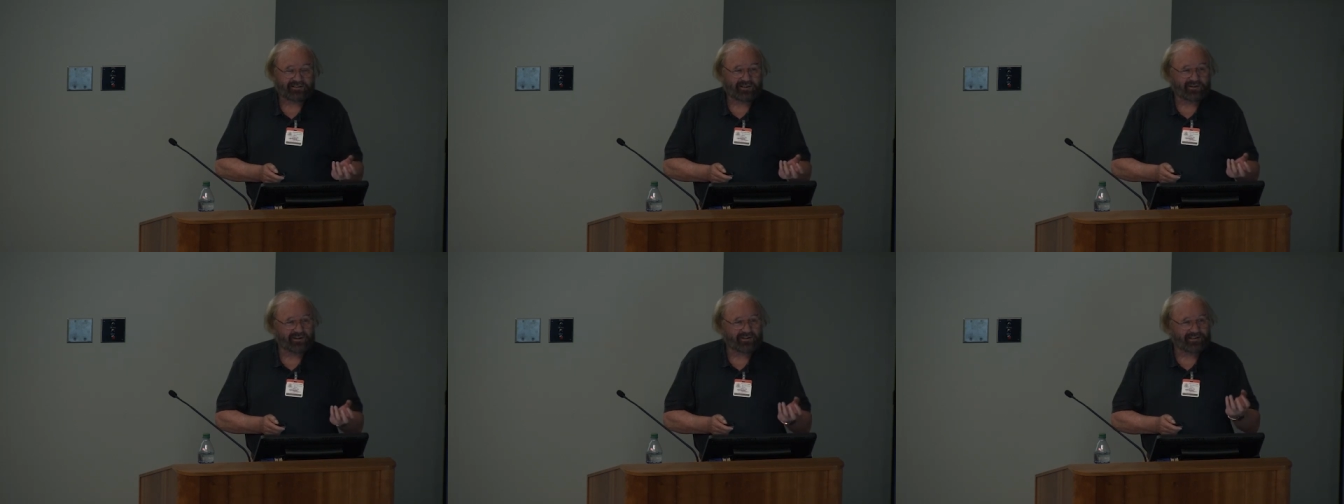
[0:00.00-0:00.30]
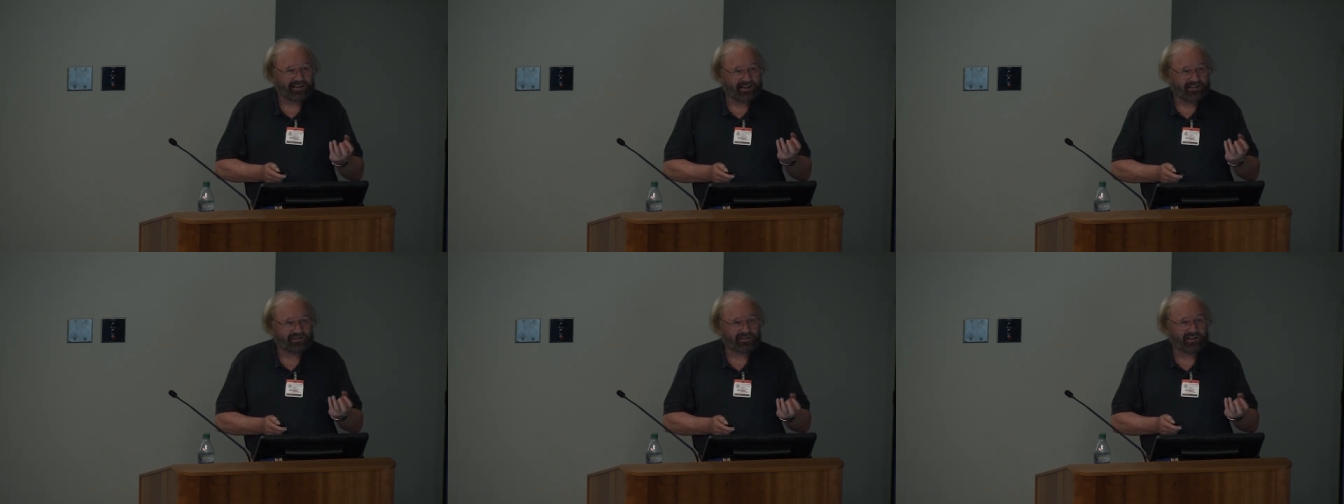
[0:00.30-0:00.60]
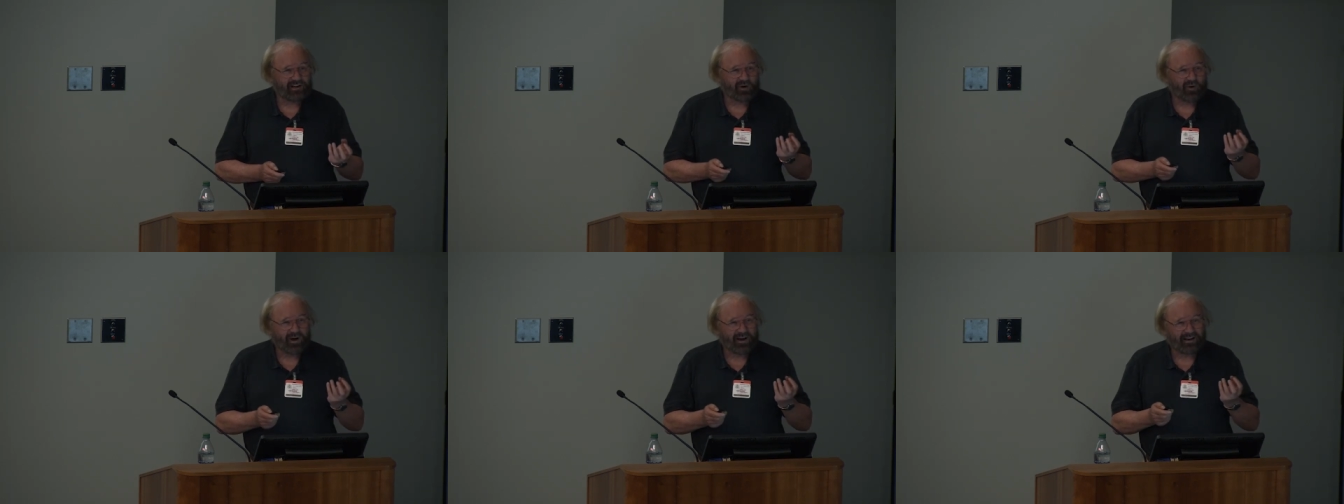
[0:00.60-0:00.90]
so it's
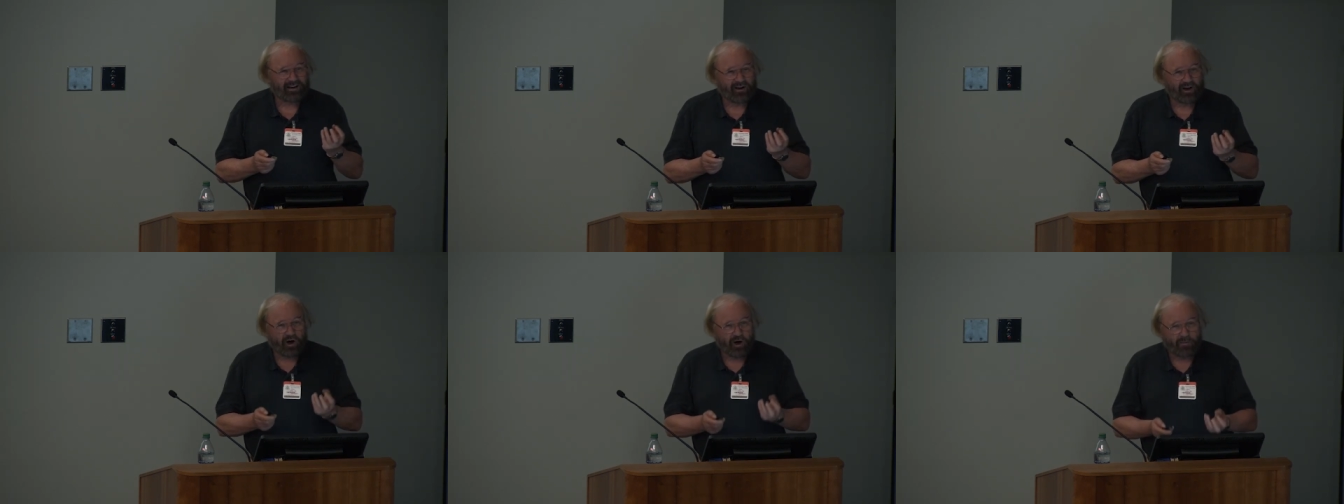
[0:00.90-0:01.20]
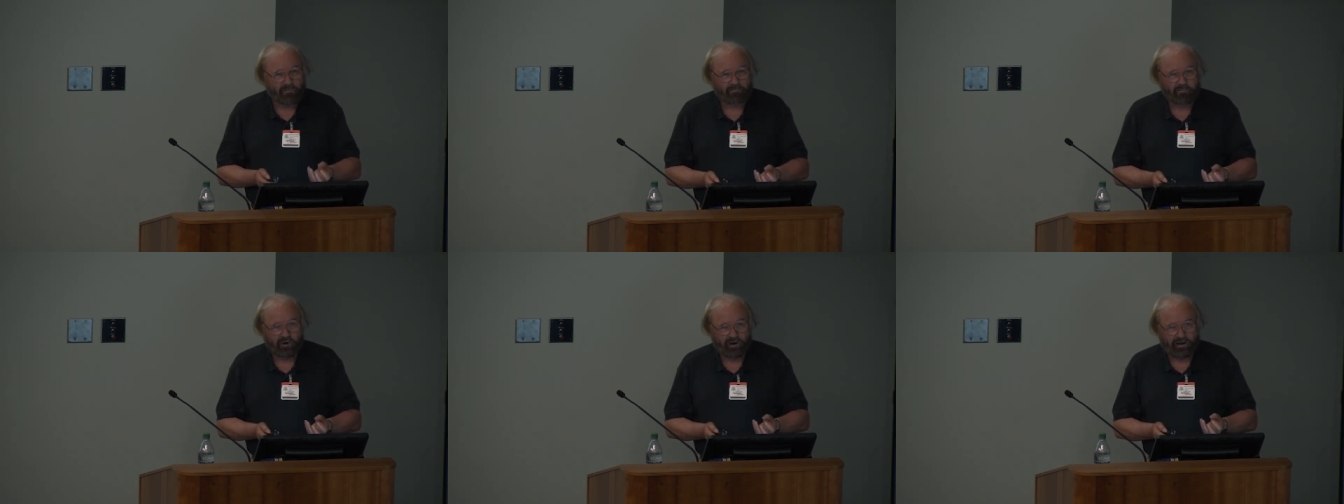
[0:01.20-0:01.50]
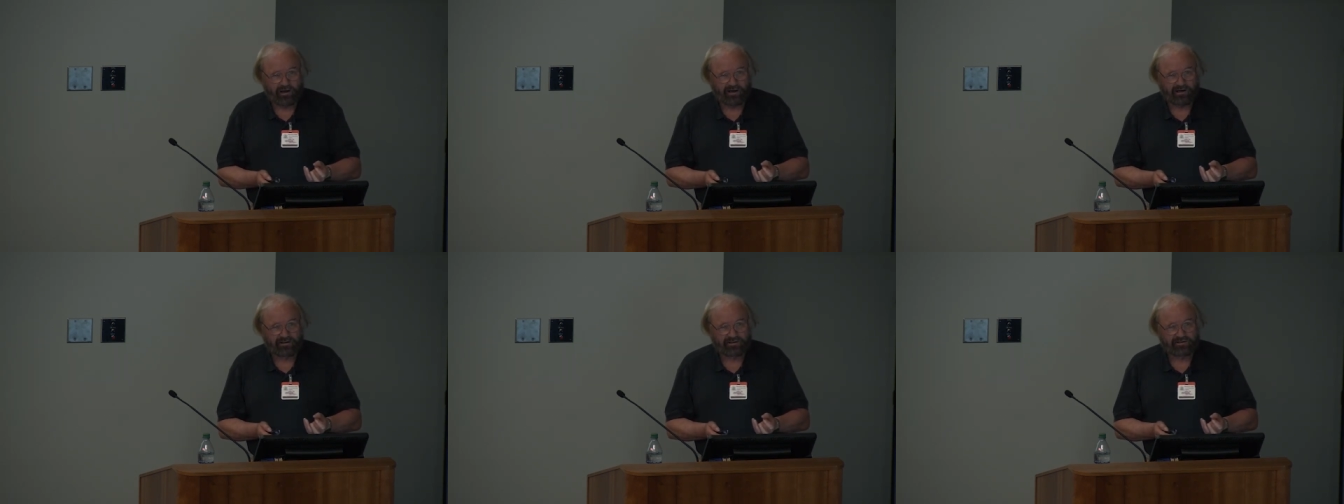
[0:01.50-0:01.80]
actually quite
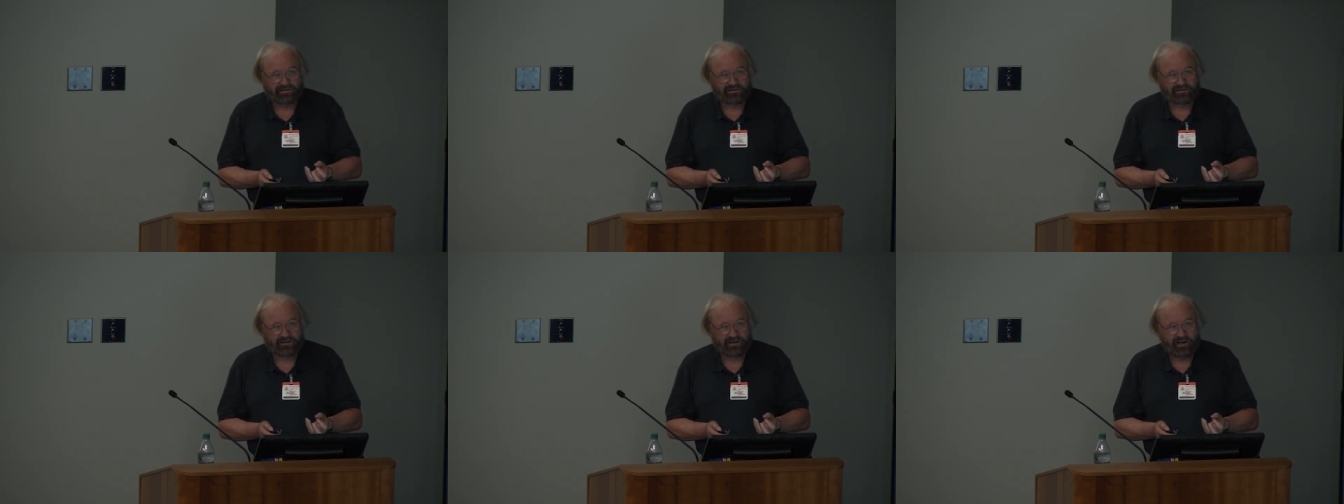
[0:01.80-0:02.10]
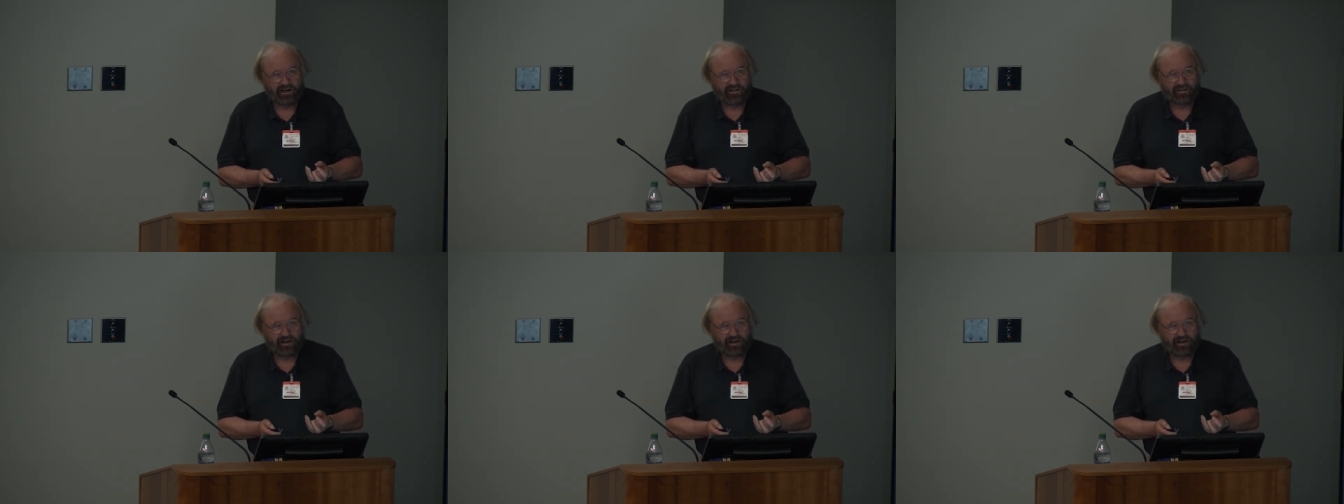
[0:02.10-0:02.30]
complex